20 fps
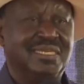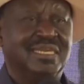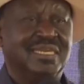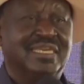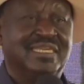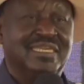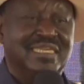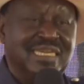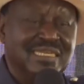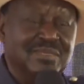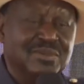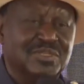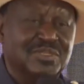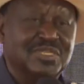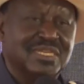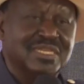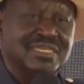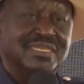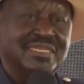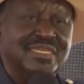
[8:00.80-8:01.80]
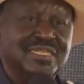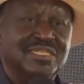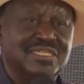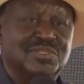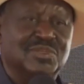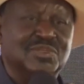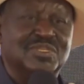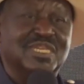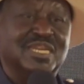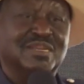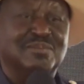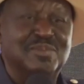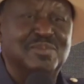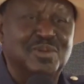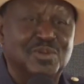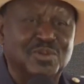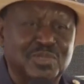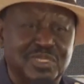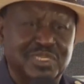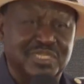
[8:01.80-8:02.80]
Kenyatta was released to
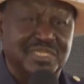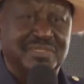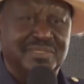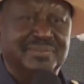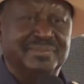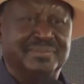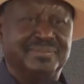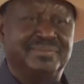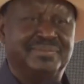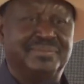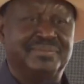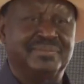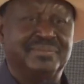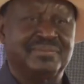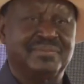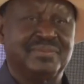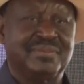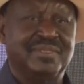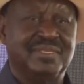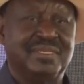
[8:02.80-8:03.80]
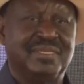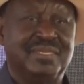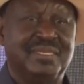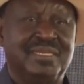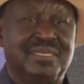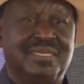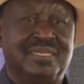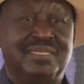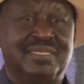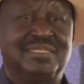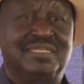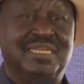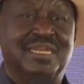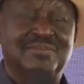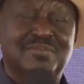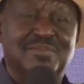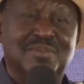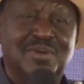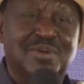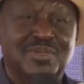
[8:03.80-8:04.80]
Jaramogi.
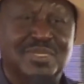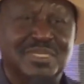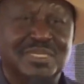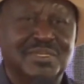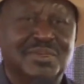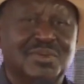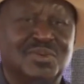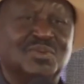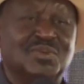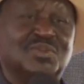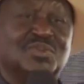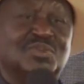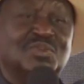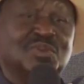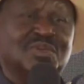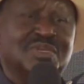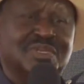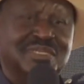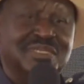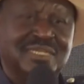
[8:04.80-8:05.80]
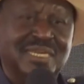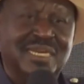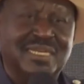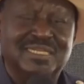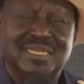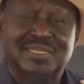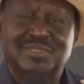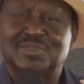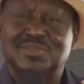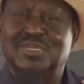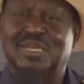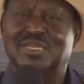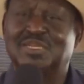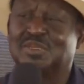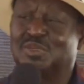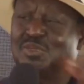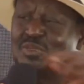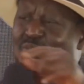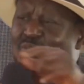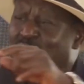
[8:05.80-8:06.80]
Jaramogi, who took Kenyatta to
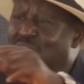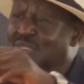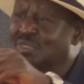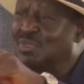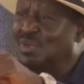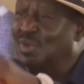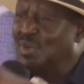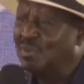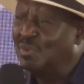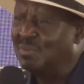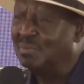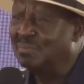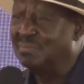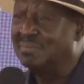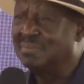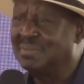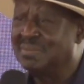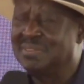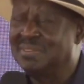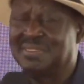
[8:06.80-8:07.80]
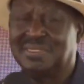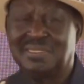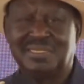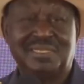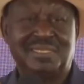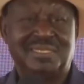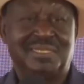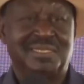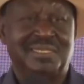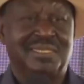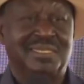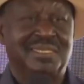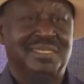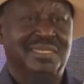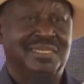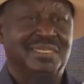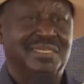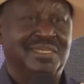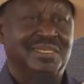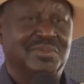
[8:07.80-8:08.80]
Gatundu, his home,
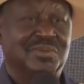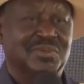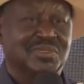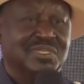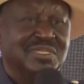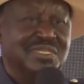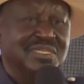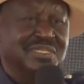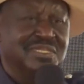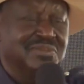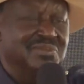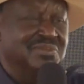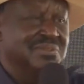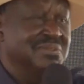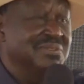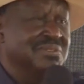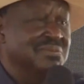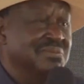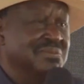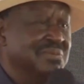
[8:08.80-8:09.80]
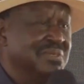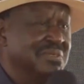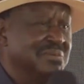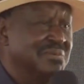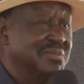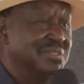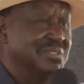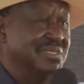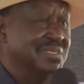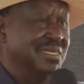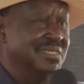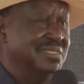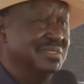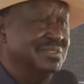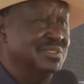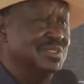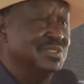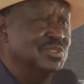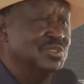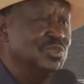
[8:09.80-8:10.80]
he was released to Jaramogi's hand.
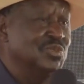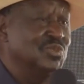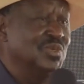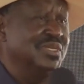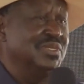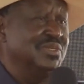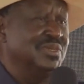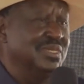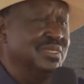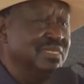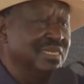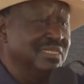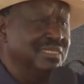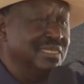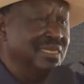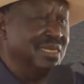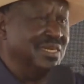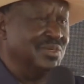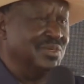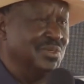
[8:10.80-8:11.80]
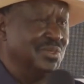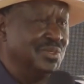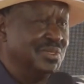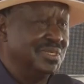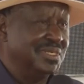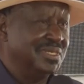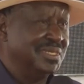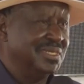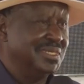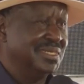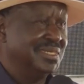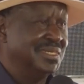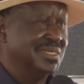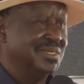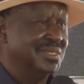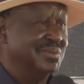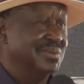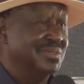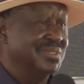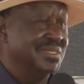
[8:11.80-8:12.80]
Chukua hiyo Kenyatta yako.
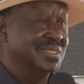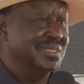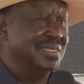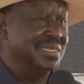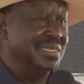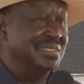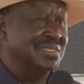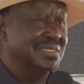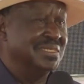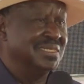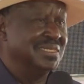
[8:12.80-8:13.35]
Deny.